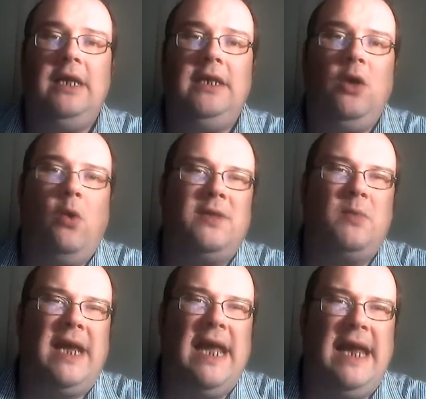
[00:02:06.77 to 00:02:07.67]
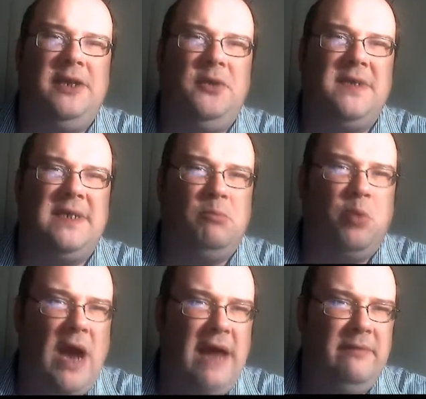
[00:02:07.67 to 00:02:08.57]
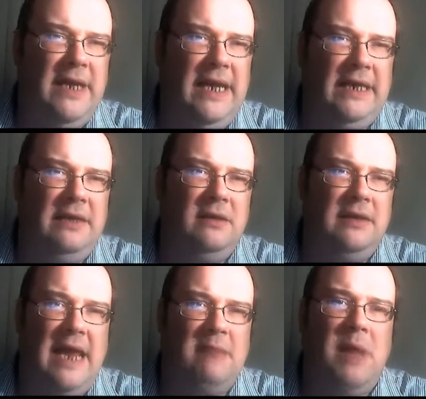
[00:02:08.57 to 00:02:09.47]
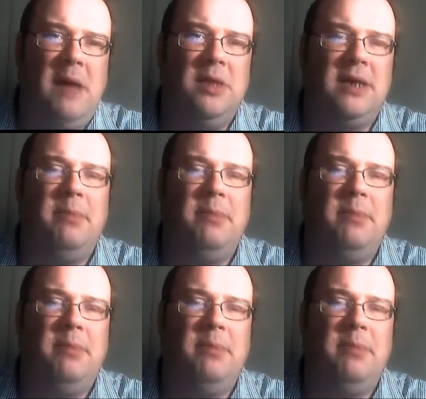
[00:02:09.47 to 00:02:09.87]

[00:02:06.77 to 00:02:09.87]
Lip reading: You always want to kind of do this in private and not in public.